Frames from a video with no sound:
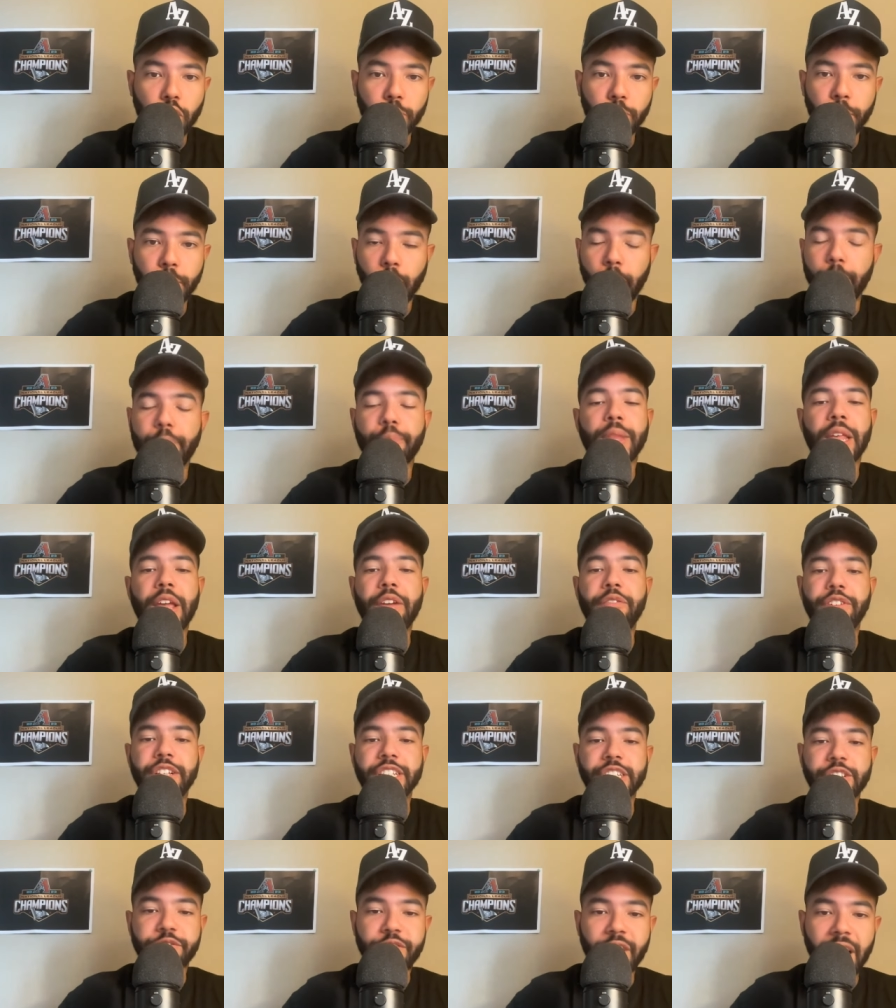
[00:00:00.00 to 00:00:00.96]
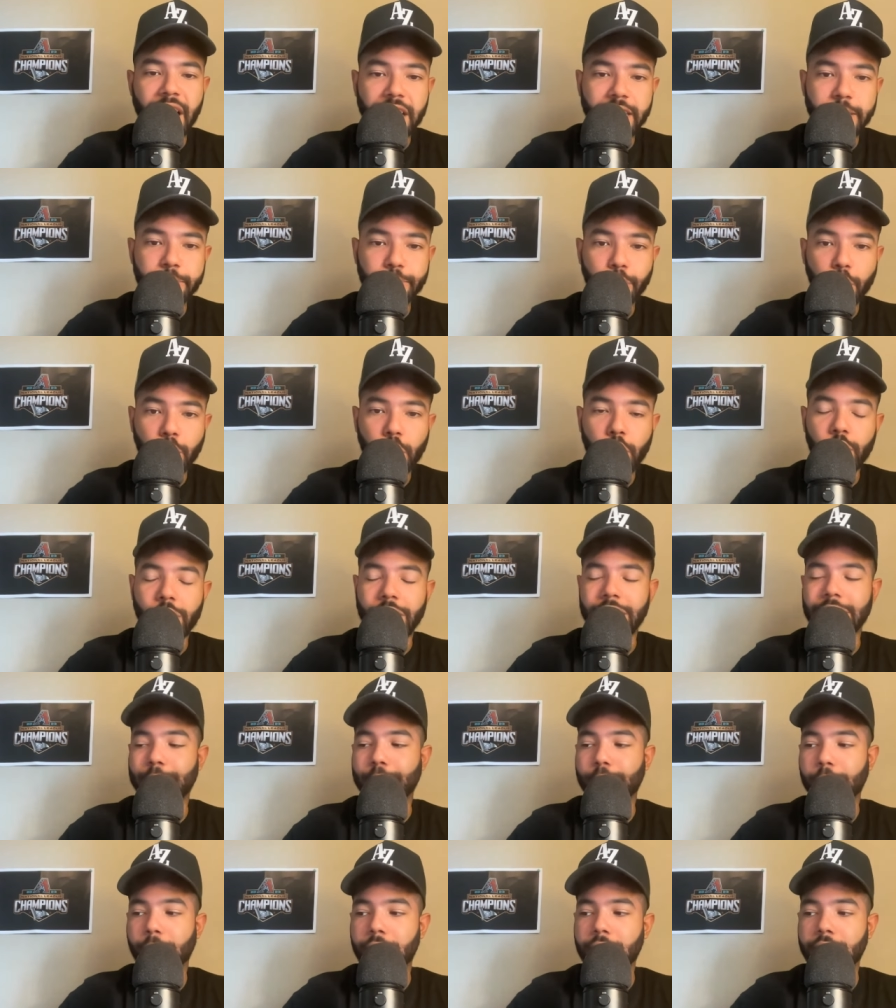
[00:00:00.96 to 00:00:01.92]
but if his fastball is
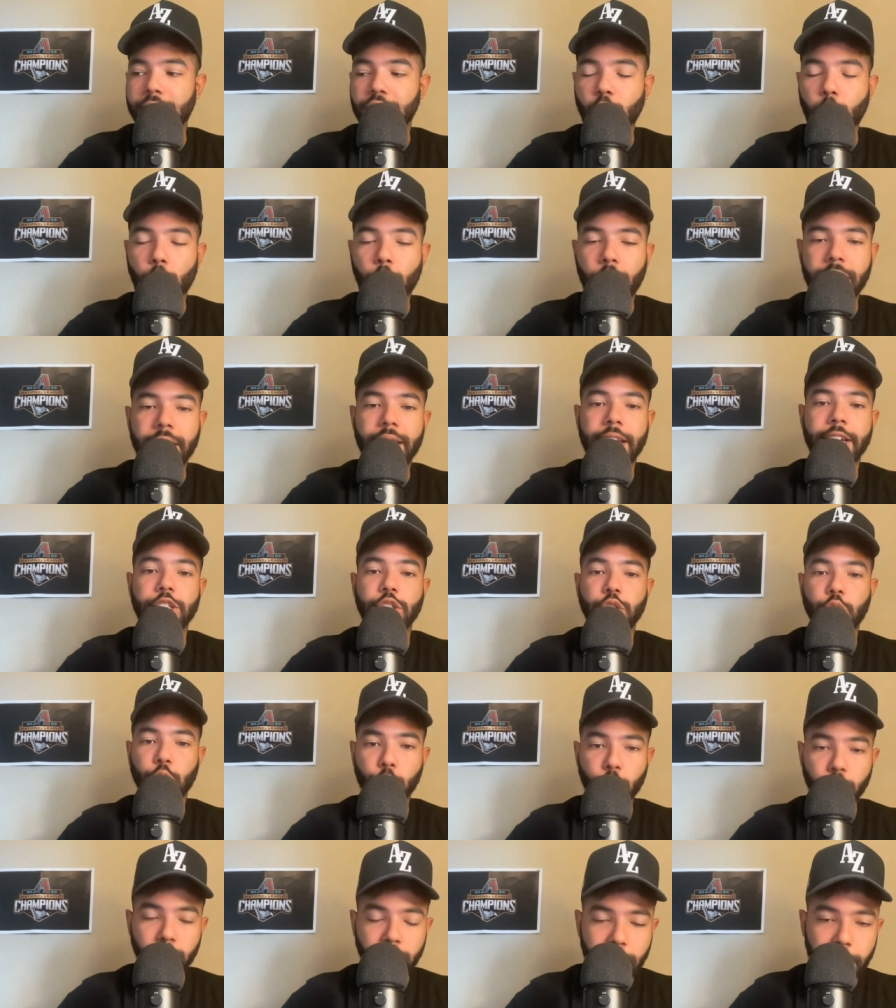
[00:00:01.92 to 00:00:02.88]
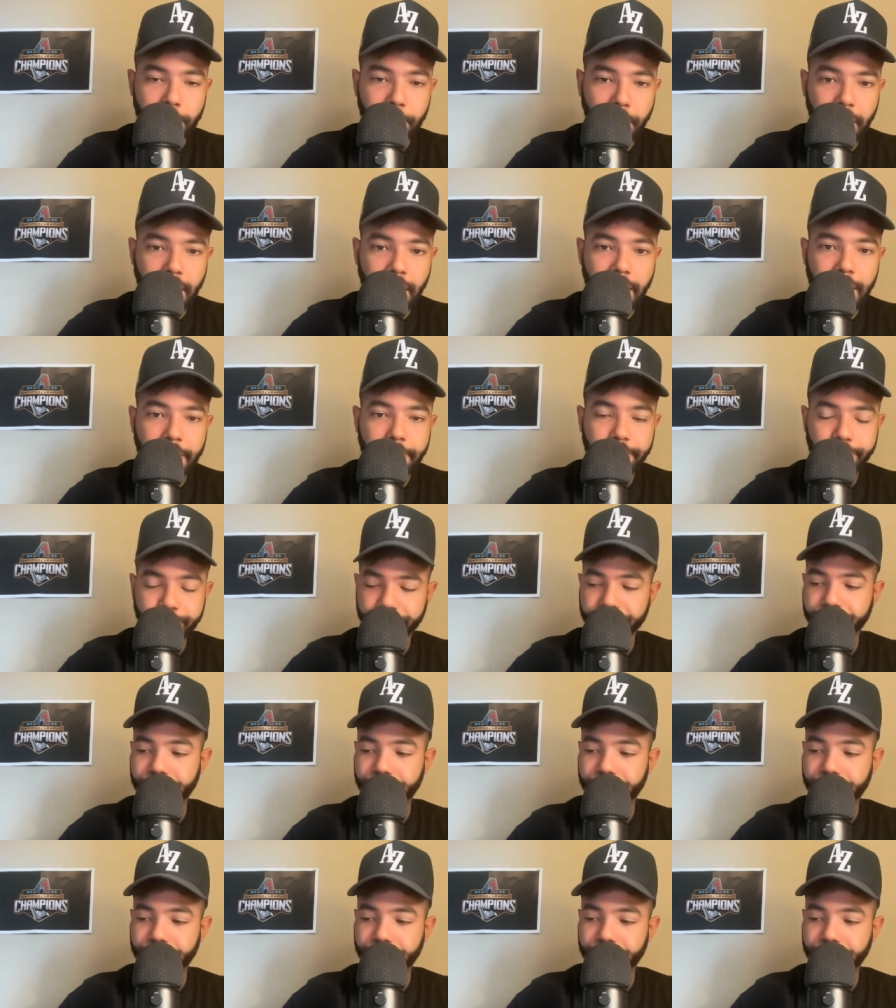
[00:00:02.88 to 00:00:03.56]
playing the way that's currently playing,